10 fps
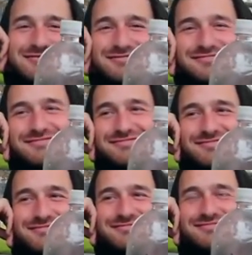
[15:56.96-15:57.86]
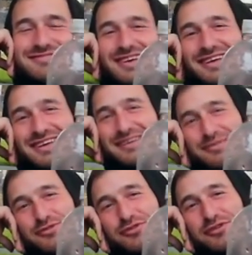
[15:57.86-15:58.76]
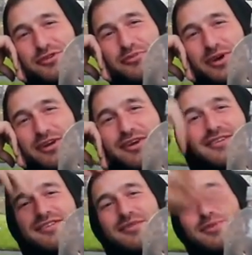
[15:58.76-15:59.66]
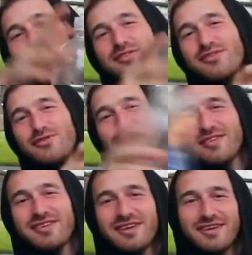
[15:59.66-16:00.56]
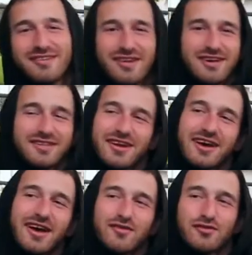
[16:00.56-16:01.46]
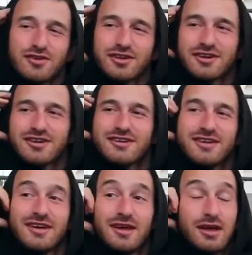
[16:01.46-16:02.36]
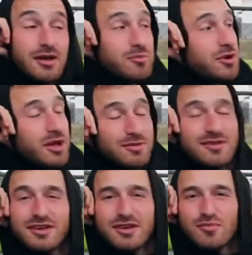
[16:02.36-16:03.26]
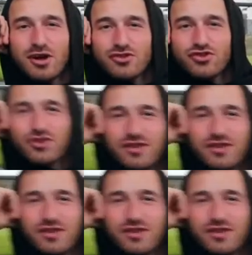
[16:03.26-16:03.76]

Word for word: How are you doing? doing a little better. I did some Insta stories today saying I haven't really been able to eat much,